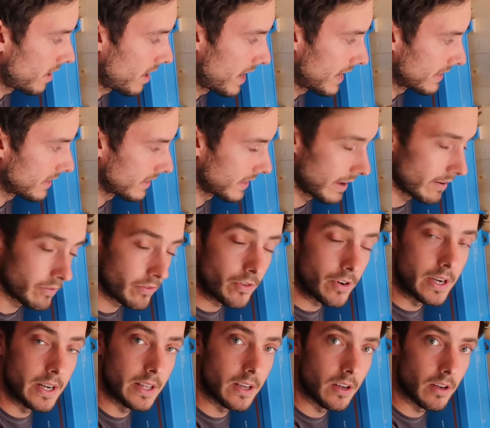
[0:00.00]
I think they're
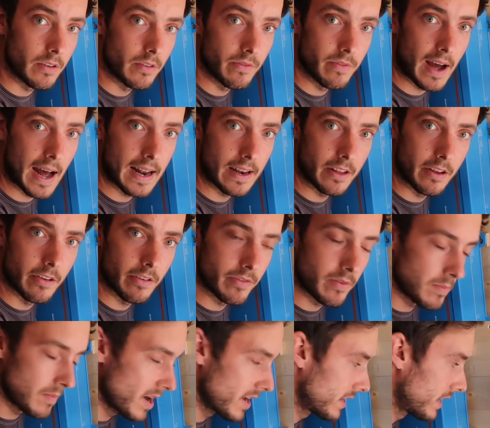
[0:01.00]
really good value
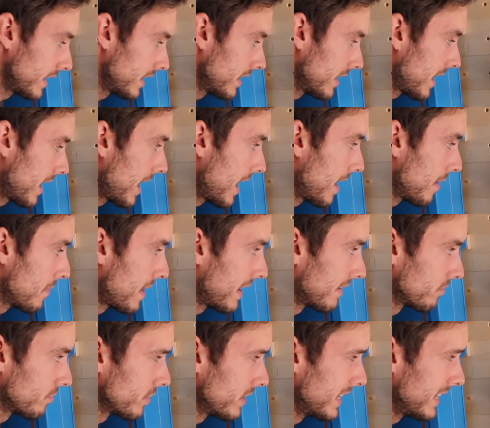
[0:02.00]
for money,
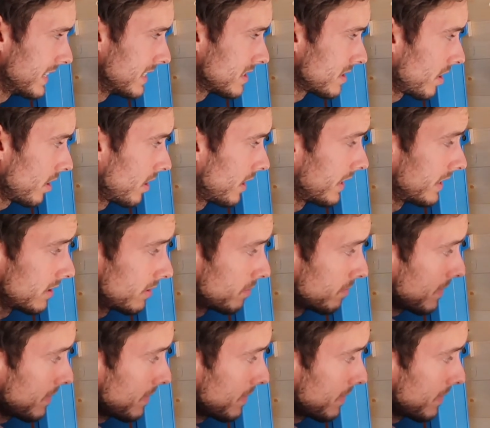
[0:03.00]
and really solid.